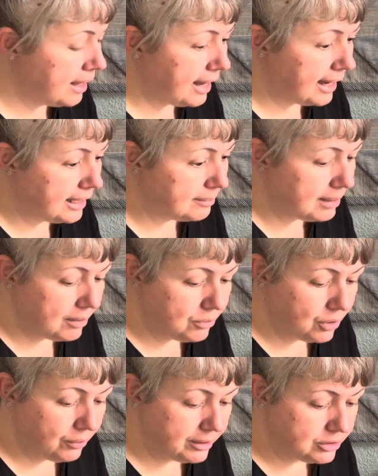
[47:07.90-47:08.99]
I am now
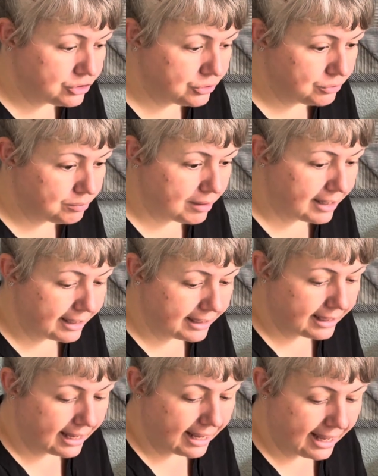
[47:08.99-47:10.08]
going to my
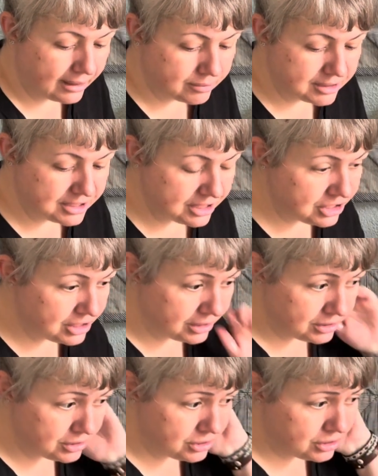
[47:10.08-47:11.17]

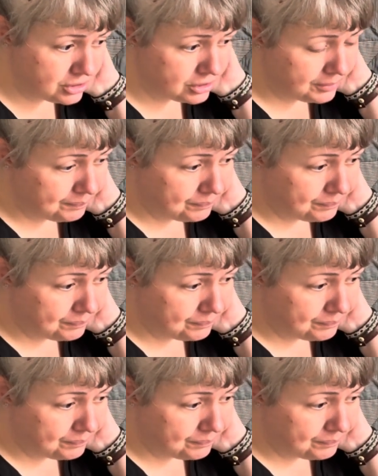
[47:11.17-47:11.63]
acquisitions.